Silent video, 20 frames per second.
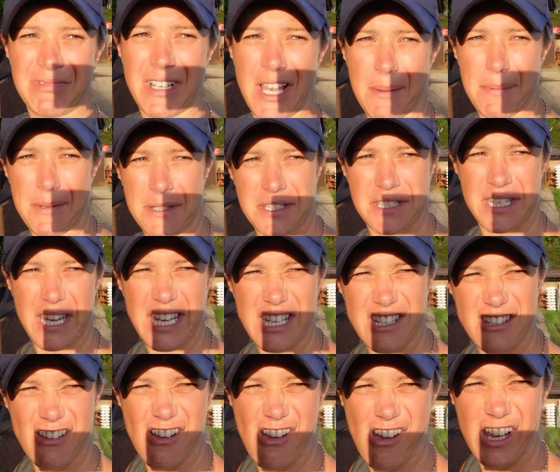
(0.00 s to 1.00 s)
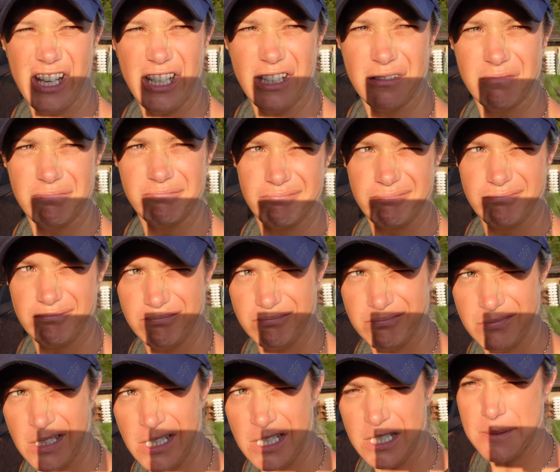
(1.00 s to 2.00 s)
8:30, 9:30,
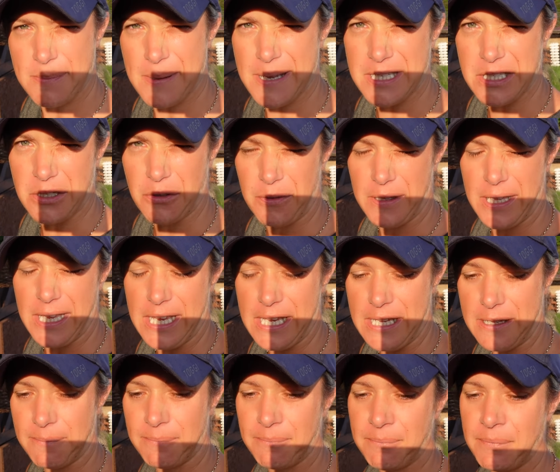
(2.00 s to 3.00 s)
depending on the heat.